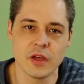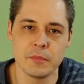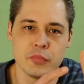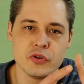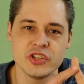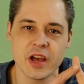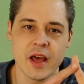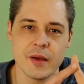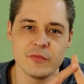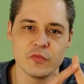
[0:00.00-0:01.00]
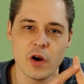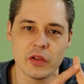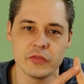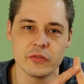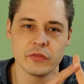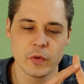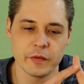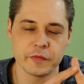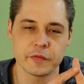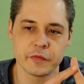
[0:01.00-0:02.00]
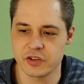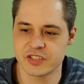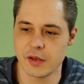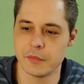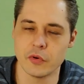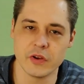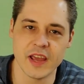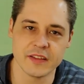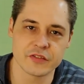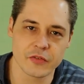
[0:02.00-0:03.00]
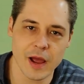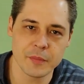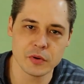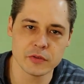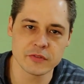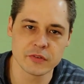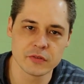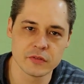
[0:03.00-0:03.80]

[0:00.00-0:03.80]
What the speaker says: the Boya M1 with, for example, a tripod.